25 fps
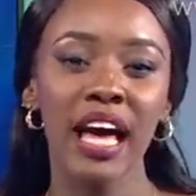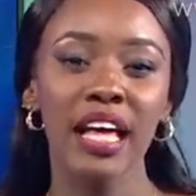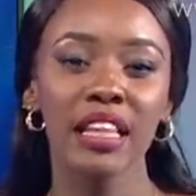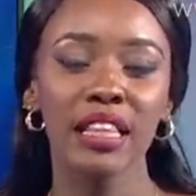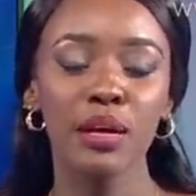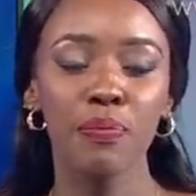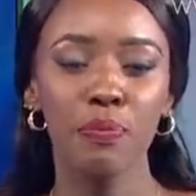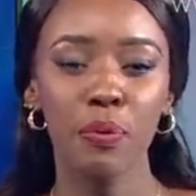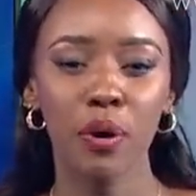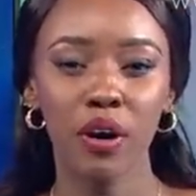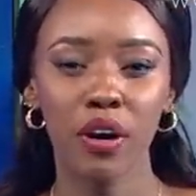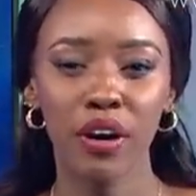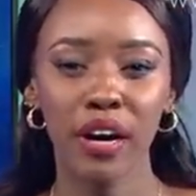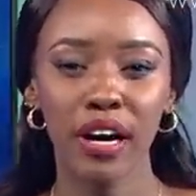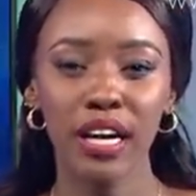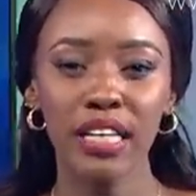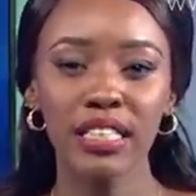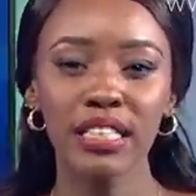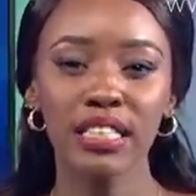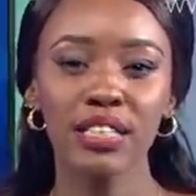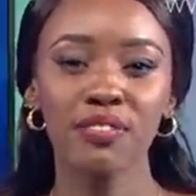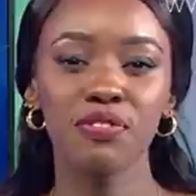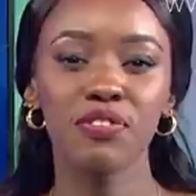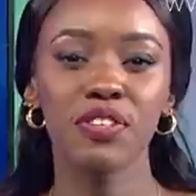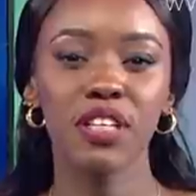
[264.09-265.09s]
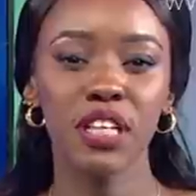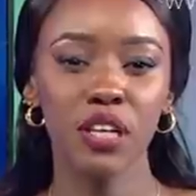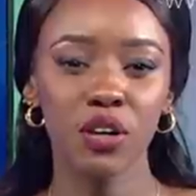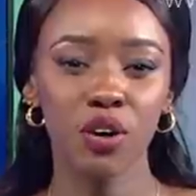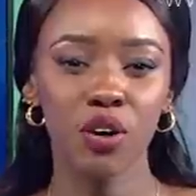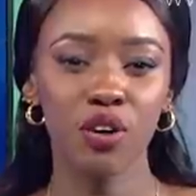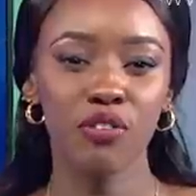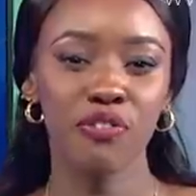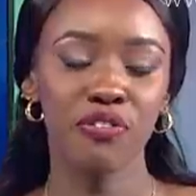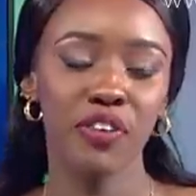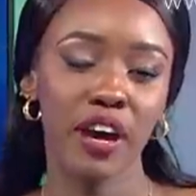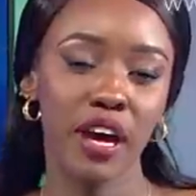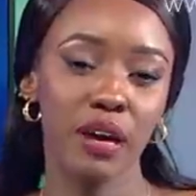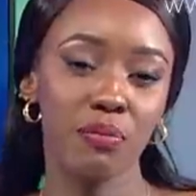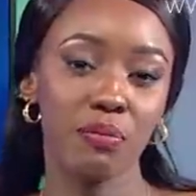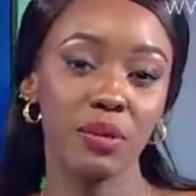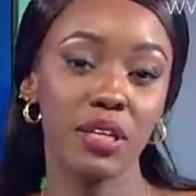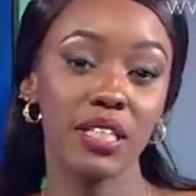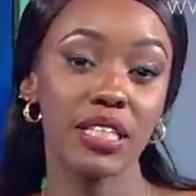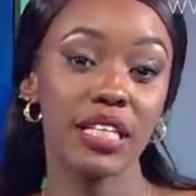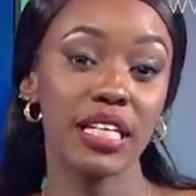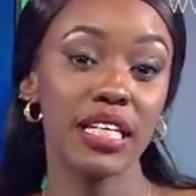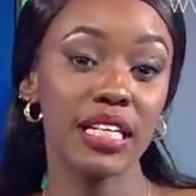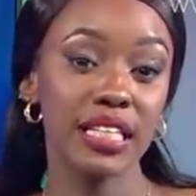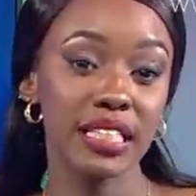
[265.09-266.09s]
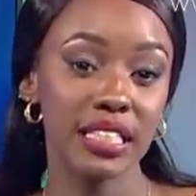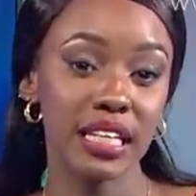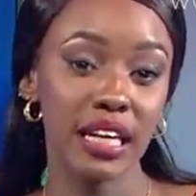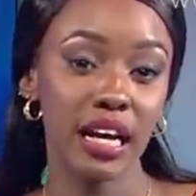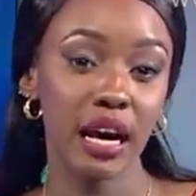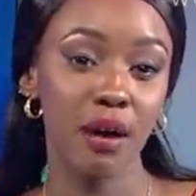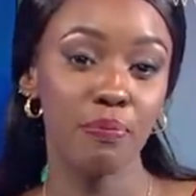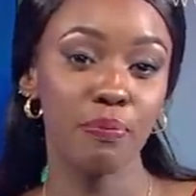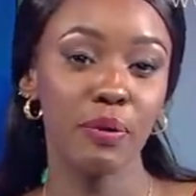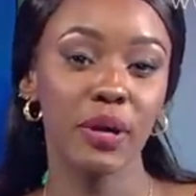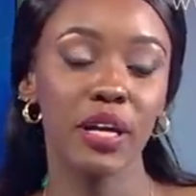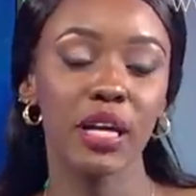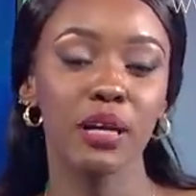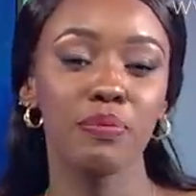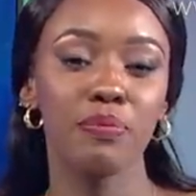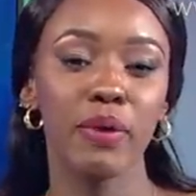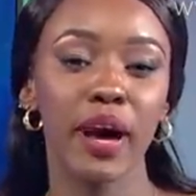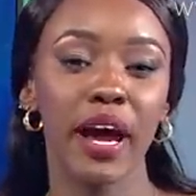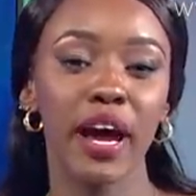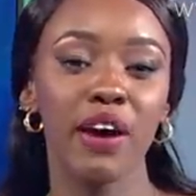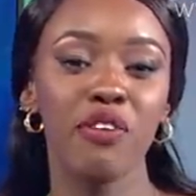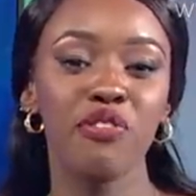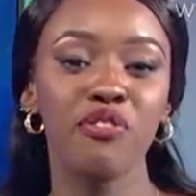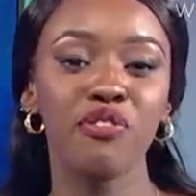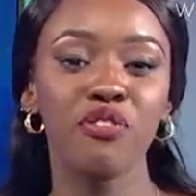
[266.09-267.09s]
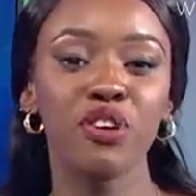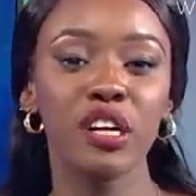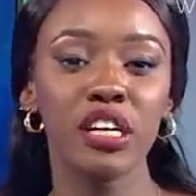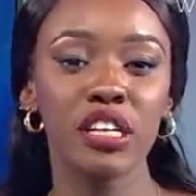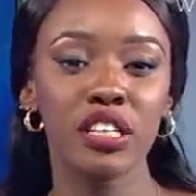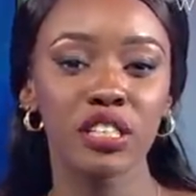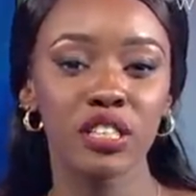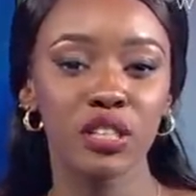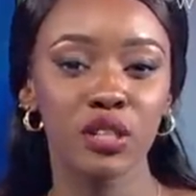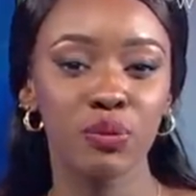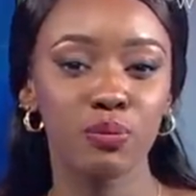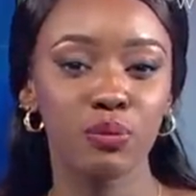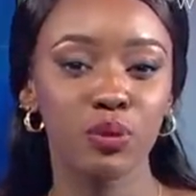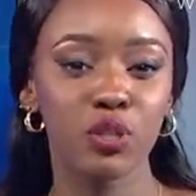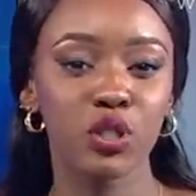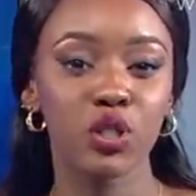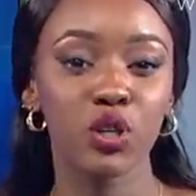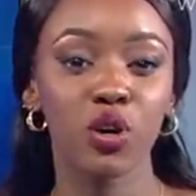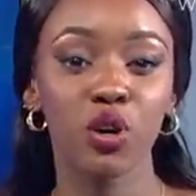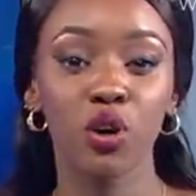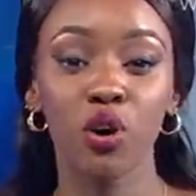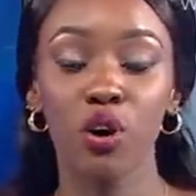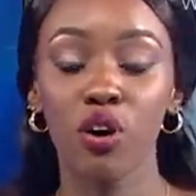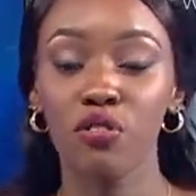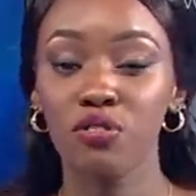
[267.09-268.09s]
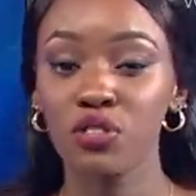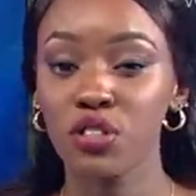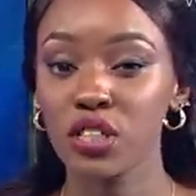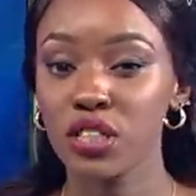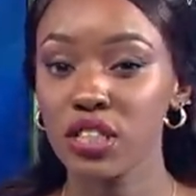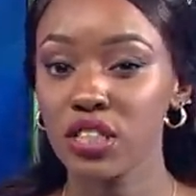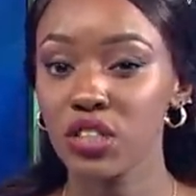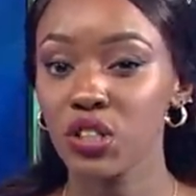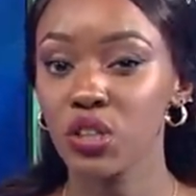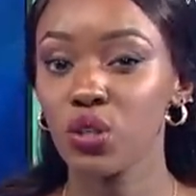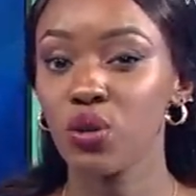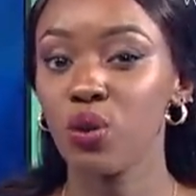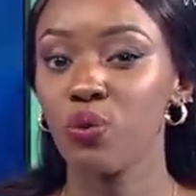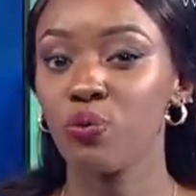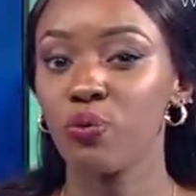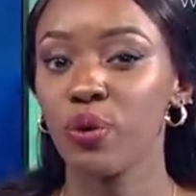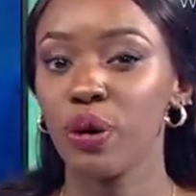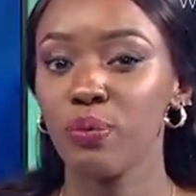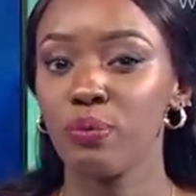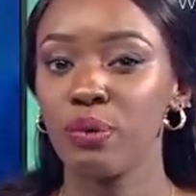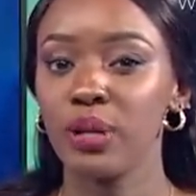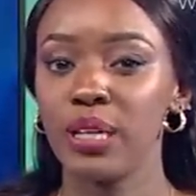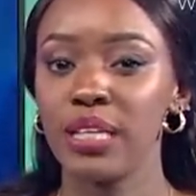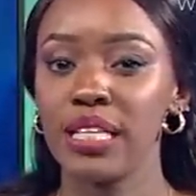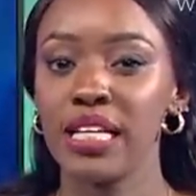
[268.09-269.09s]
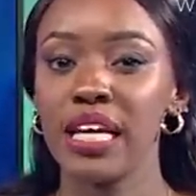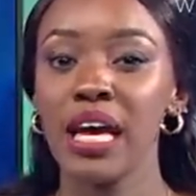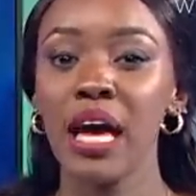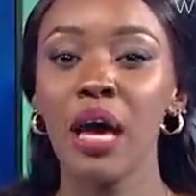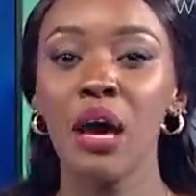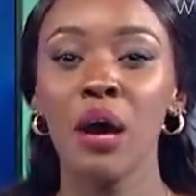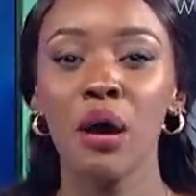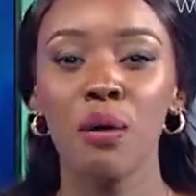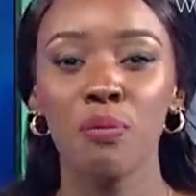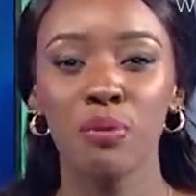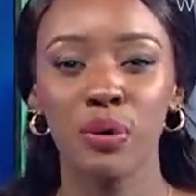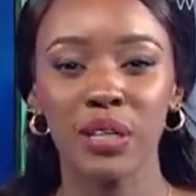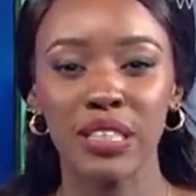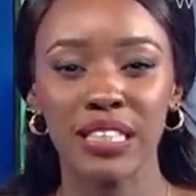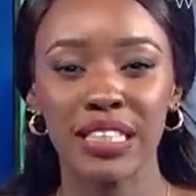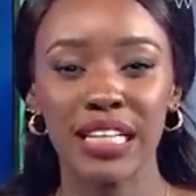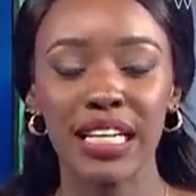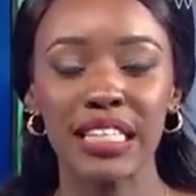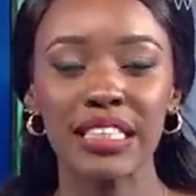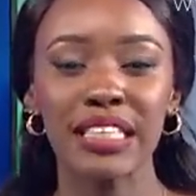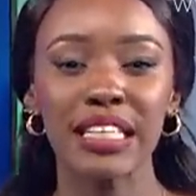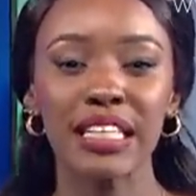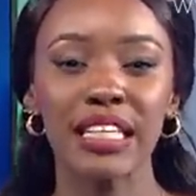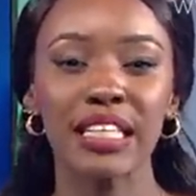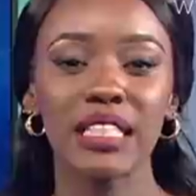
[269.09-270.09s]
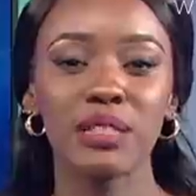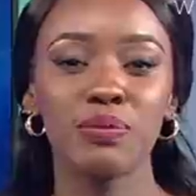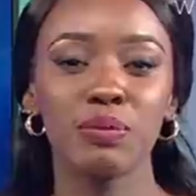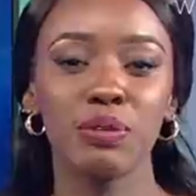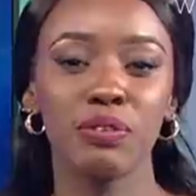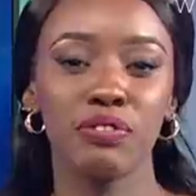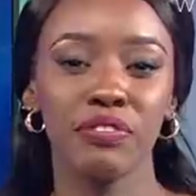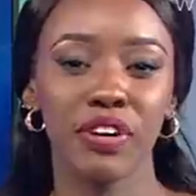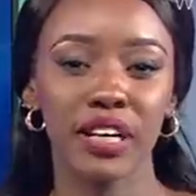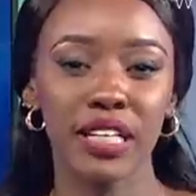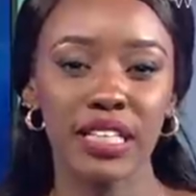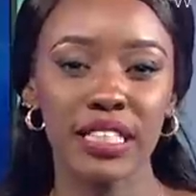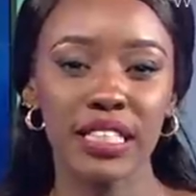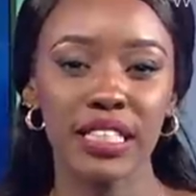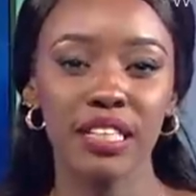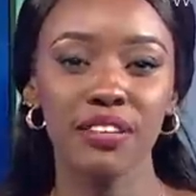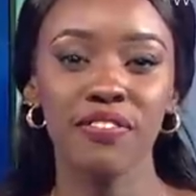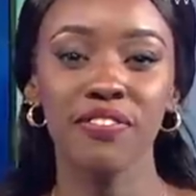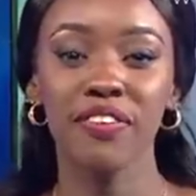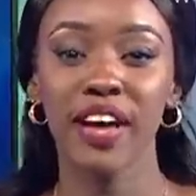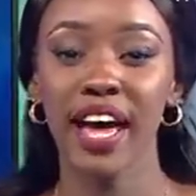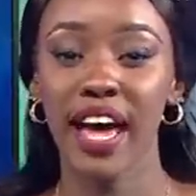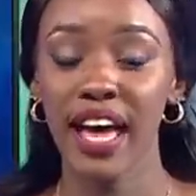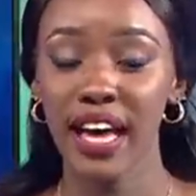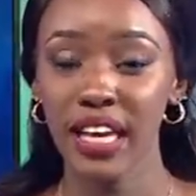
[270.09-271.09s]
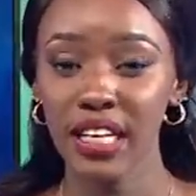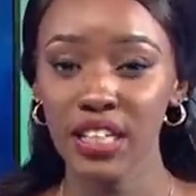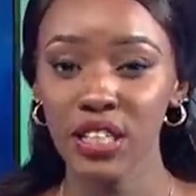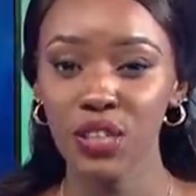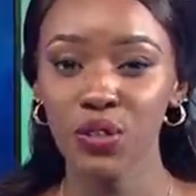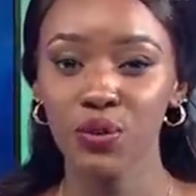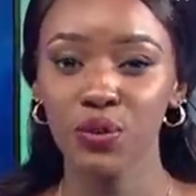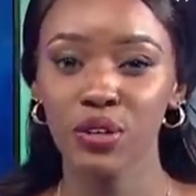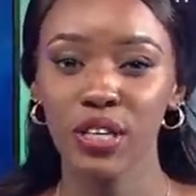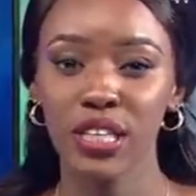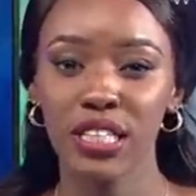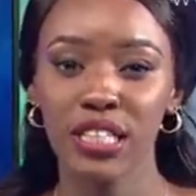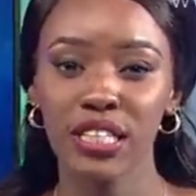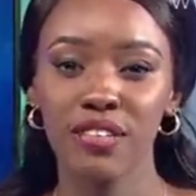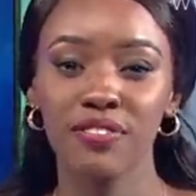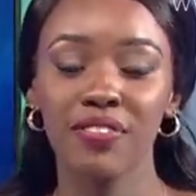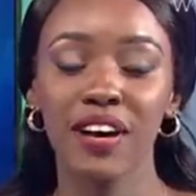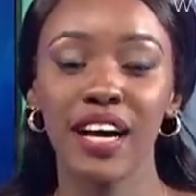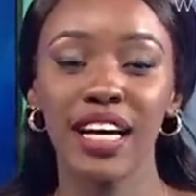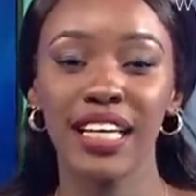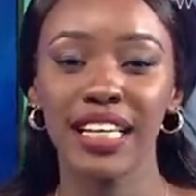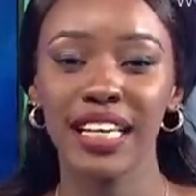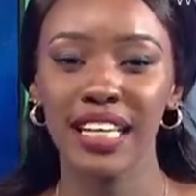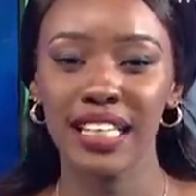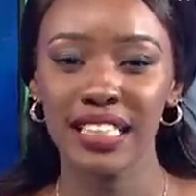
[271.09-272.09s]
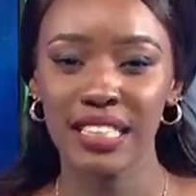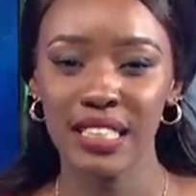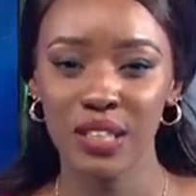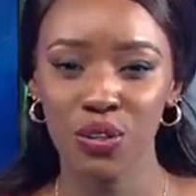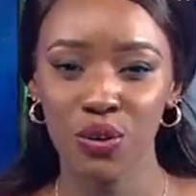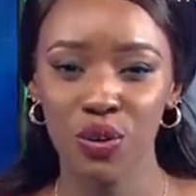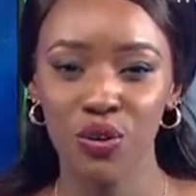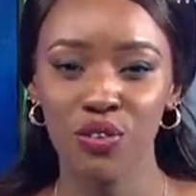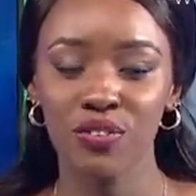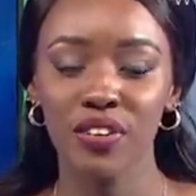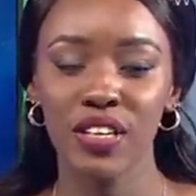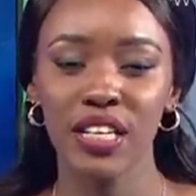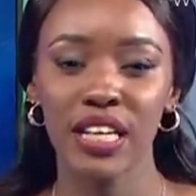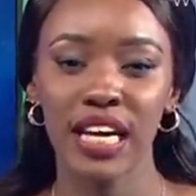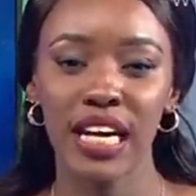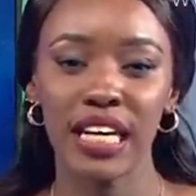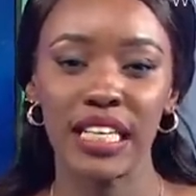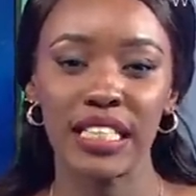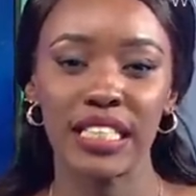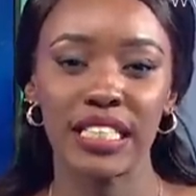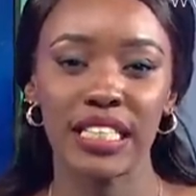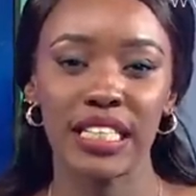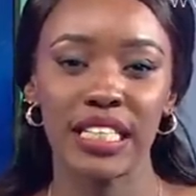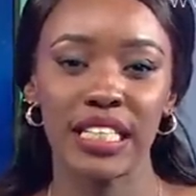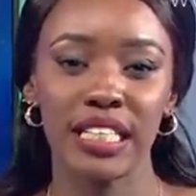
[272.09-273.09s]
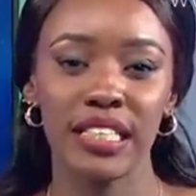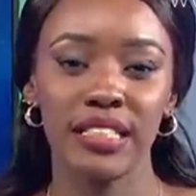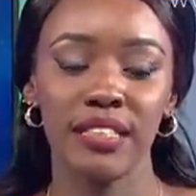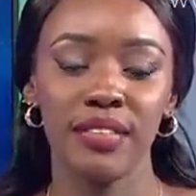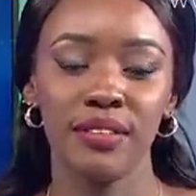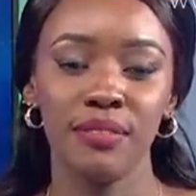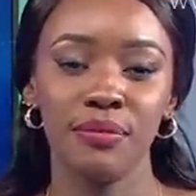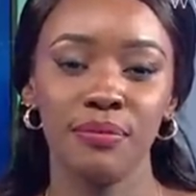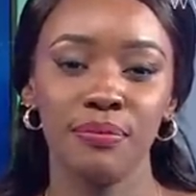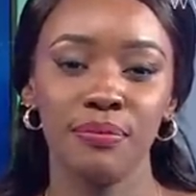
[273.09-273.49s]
The progressive deconfinement is accompanied by a free distribution of traditional remedy, presented as preventive and curative against COVID-19.